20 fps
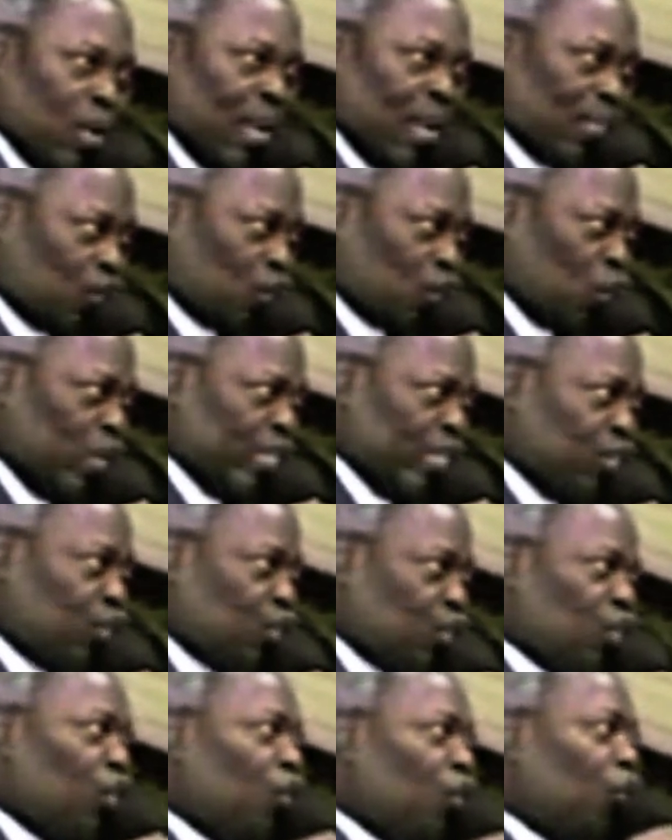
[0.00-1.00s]
well as to
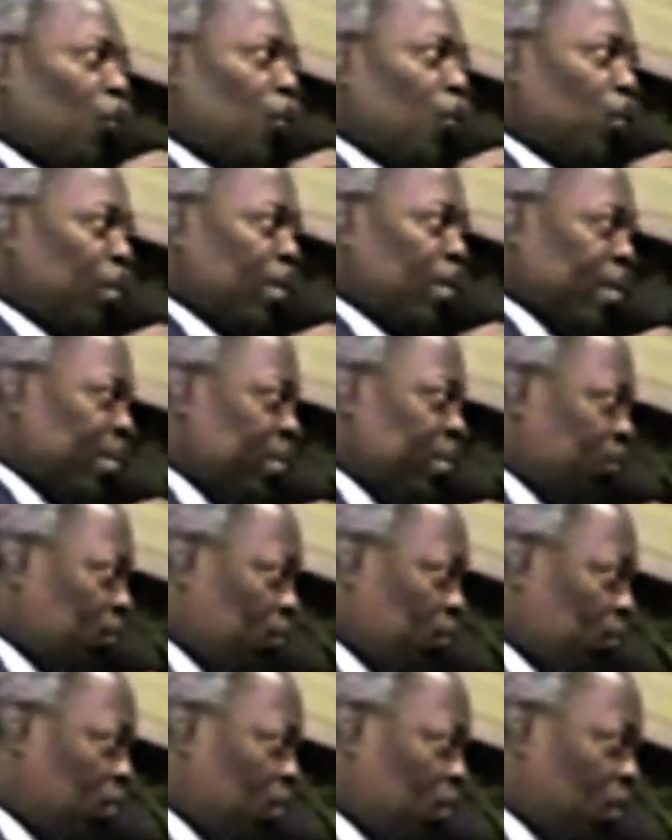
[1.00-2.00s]
enjoy
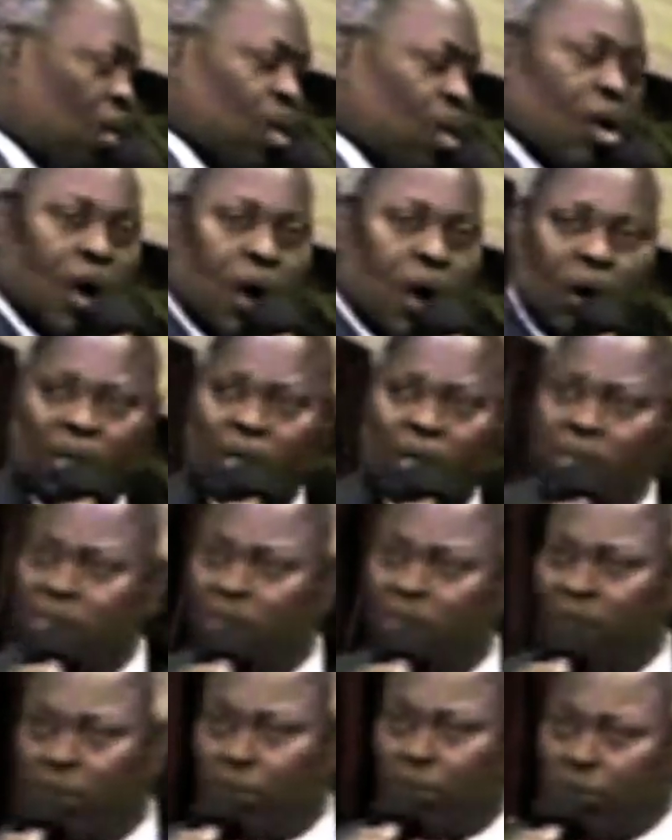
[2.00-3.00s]
all
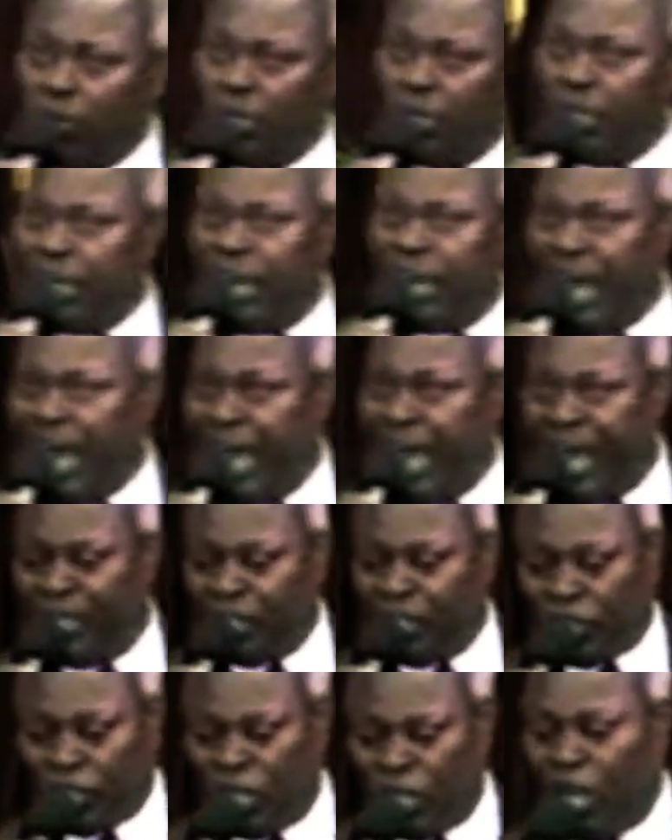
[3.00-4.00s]
the
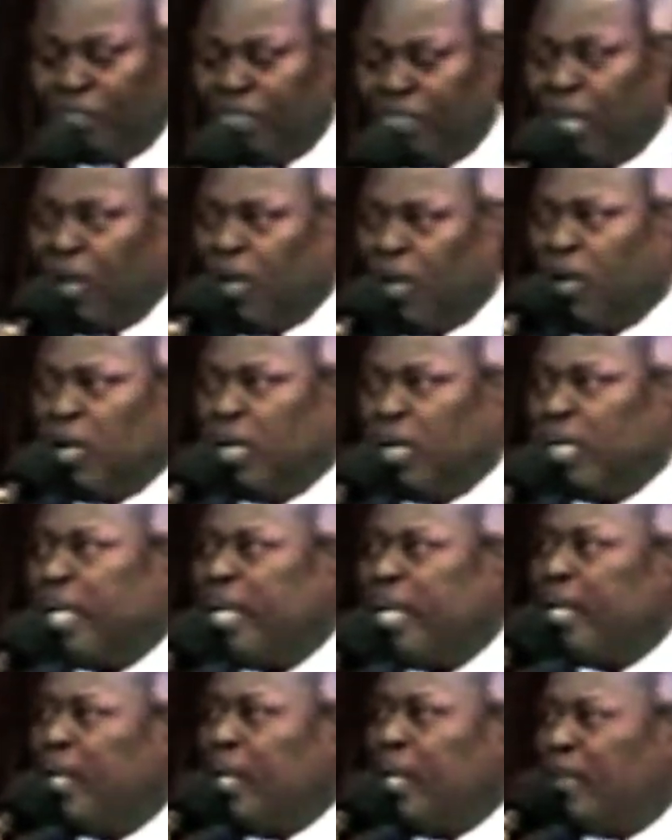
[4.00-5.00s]
goodness of the Lord
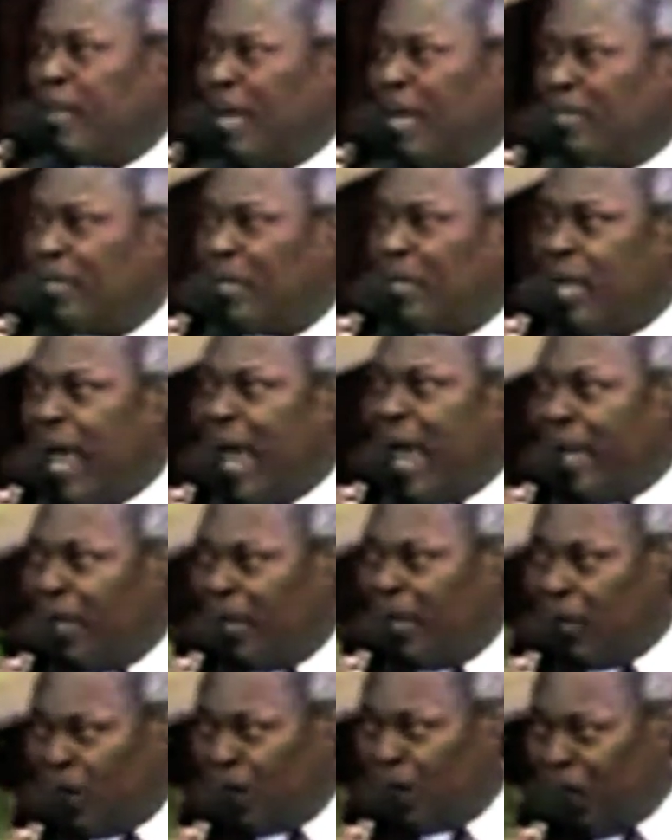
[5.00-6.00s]
in that
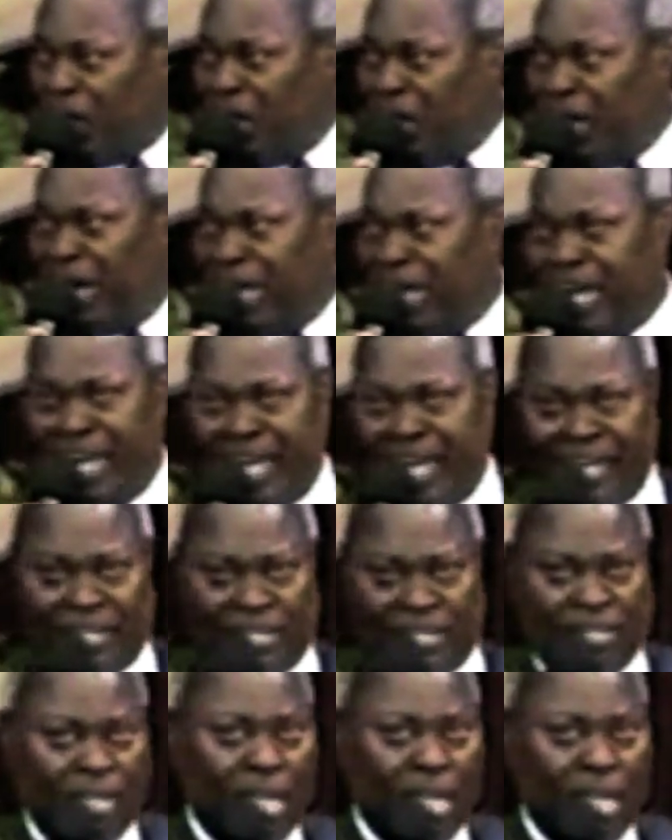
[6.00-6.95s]
Garden of Eden.